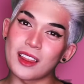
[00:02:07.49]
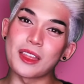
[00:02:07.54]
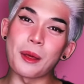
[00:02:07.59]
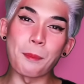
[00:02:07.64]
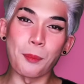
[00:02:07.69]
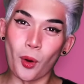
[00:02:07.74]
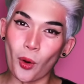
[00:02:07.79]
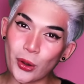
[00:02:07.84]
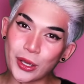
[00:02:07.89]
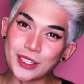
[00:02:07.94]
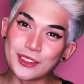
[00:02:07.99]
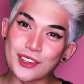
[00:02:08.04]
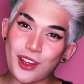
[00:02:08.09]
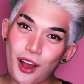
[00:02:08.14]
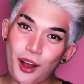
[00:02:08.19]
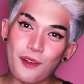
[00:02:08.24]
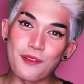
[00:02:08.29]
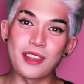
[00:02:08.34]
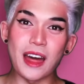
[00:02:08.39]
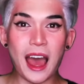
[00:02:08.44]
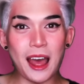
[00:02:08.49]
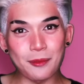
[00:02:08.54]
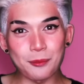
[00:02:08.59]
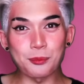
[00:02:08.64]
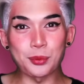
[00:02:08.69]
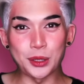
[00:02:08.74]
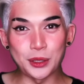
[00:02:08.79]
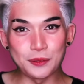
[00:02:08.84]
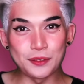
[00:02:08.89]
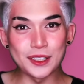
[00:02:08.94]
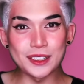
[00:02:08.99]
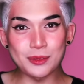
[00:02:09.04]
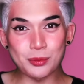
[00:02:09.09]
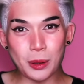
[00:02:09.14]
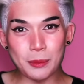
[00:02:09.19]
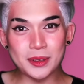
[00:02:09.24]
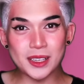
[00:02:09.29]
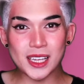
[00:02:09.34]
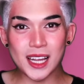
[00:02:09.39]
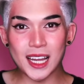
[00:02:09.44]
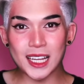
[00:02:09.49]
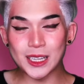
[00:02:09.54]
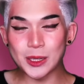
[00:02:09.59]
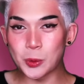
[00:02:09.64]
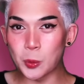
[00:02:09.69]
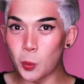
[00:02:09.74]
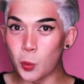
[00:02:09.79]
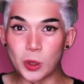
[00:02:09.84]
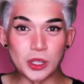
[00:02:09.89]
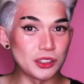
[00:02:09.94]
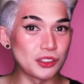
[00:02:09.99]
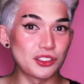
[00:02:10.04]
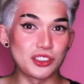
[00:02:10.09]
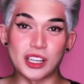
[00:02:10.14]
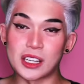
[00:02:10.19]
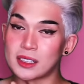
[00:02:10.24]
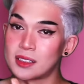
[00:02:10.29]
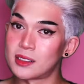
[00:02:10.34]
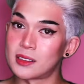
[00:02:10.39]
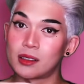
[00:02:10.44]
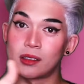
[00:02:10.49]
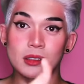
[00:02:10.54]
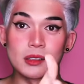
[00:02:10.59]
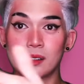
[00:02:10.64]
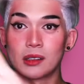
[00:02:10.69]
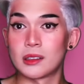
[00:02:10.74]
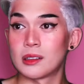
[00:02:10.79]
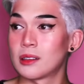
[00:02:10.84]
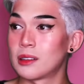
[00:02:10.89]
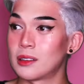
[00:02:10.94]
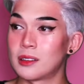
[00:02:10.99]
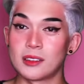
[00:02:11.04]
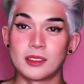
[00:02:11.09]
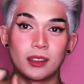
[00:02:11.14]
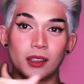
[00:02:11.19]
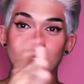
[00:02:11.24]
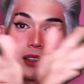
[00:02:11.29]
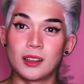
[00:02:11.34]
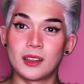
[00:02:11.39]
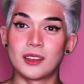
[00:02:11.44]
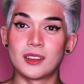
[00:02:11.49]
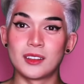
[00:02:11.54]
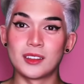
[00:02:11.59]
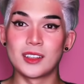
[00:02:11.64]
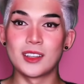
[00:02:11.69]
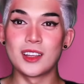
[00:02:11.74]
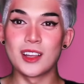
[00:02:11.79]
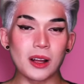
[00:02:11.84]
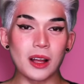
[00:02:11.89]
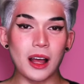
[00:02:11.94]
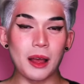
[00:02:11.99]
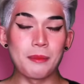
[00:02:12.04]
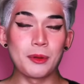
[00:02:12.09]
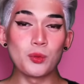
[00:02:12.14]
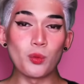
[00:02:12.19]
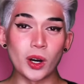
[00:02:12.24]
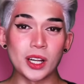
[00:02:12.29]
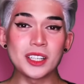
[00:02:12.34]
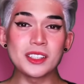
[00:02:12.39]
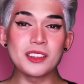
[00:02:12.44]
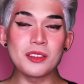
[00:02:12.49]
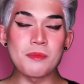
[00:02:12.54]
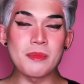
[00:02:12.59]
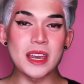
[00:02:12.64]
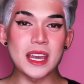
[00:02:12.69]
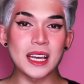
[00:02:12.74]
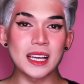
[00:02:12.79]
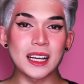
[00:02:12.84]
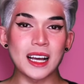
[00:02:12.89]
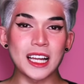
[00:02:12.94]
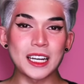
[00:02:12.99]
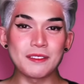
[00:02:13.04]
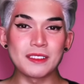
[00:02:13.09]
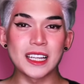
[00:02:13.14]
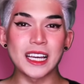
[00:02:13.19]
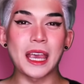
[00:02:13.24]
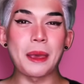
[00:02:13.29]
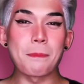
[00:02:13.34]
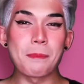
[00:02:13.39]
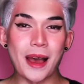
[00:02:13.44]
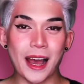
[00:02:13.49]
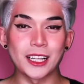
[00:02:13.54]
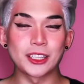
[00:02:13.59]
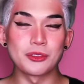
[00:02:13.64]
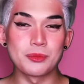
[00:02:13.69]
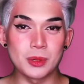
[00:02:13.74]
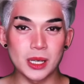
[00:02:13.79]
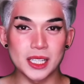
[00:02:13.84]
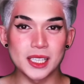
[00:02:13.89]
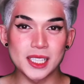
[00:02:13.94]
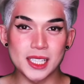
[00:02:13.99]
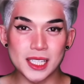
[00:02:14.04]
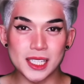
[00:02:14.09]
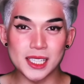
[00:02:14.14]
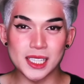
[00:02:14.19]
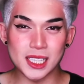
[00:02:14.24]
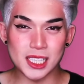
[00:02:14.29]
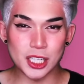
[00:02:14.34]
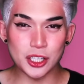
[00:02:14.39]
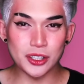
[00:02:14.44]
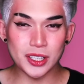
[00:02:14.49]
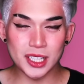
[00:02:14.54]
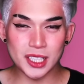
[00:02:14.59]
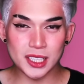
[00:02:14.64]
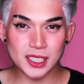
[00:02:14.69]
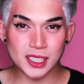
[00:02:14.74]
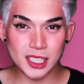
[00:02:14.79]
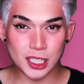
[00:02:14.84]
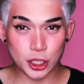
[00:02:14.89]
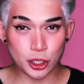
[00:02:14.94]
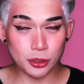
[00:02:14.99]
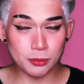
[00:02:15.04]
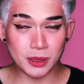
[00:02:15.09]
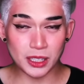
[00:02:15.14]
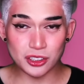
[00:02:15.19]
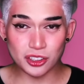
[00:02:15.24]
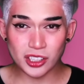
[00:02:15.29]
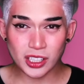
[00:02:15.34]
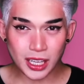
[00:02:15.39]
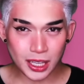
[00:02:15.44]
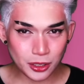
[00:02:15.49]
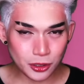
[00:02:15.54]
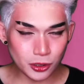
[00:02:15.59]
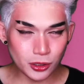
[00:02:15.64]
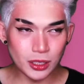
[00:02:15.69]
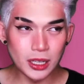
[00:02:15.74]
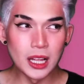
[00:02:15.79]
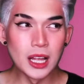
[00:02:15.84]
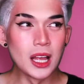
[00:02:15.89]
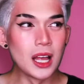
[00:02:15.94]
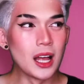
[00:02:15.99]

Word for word: the point of that previous website was just I've been wanting to make kind of like a back to basics series here on my channel